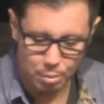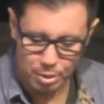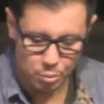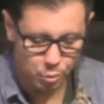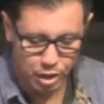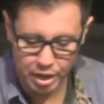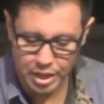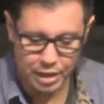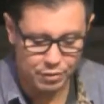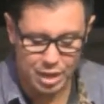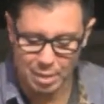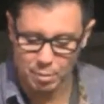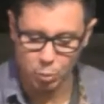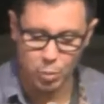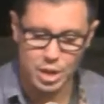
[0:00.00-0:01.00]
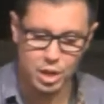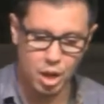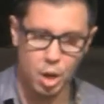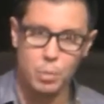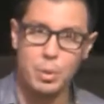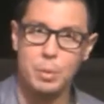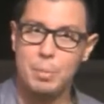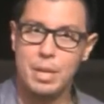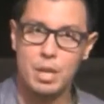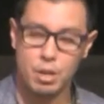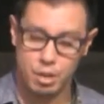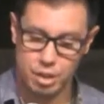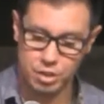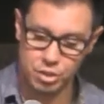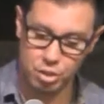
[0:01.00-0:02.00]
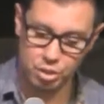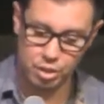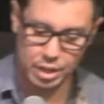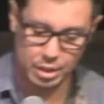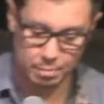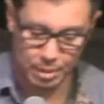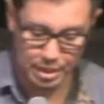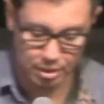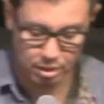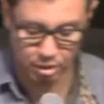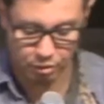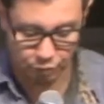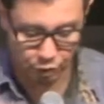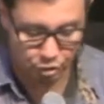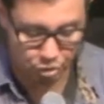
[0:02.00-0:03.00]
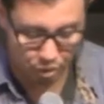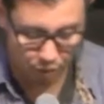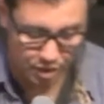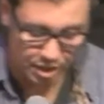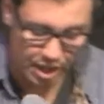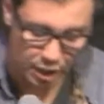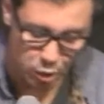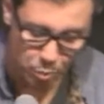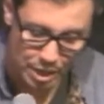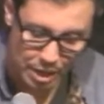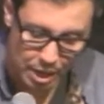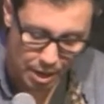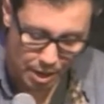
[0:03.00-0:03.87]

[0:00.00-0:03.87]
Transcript: because we're not going to have time to read it all, we would be here until the first service next week.